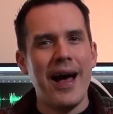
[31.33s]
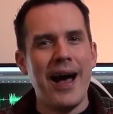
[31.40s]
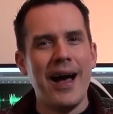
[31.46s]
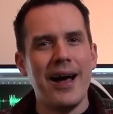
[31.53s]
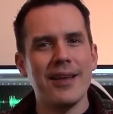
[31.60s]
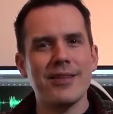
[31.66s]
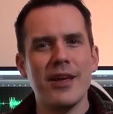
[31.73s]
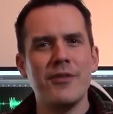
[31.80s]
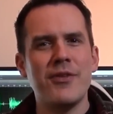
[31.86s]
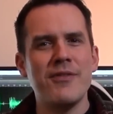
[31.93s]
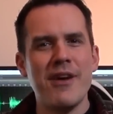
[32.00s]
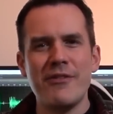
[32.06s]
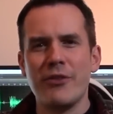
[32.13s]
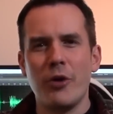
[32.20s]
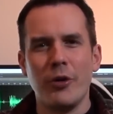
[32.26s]
As if
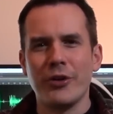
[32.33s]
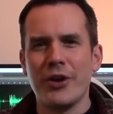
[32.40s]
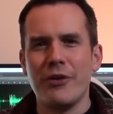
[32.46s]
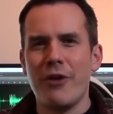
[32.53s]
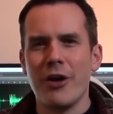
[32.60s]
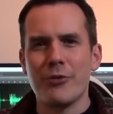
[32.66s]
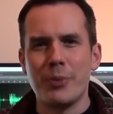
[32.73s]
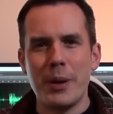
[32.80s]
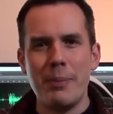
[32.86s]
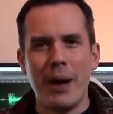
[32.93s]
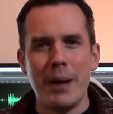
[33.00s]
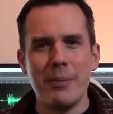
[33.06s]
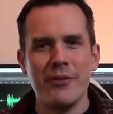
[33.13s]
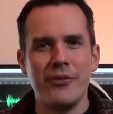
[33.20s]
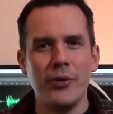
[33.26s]
you've ever ordered a Raspberry
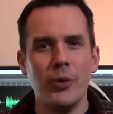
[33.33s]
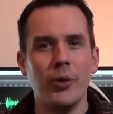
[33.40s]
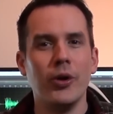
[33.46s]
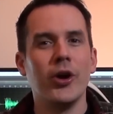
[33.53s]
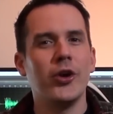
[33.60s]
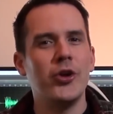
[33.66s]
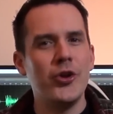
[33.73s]
Pi before,